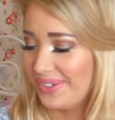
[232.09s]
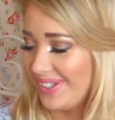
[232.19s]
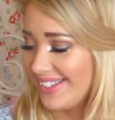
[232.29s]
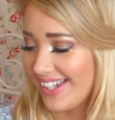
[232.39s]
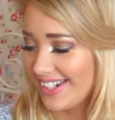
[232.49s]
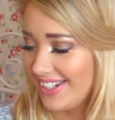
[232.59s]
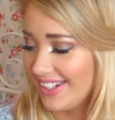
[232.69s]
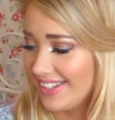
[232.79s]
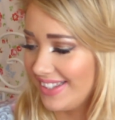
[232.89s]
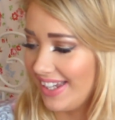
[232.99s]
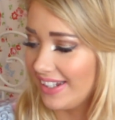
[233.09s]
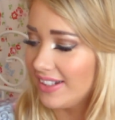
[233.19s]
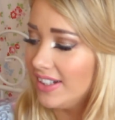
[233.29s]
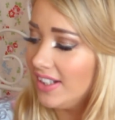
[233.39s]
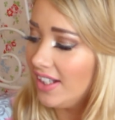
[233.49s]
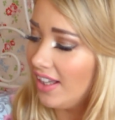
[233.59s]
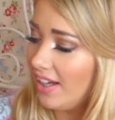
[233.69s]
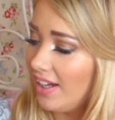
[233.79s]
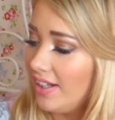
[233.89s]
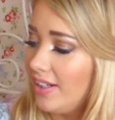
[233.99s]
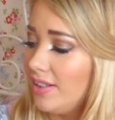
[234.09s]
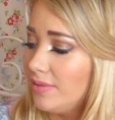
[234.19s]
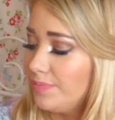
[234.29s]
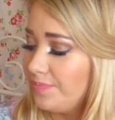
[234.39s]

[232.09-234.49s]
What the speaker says: it's actually insane. I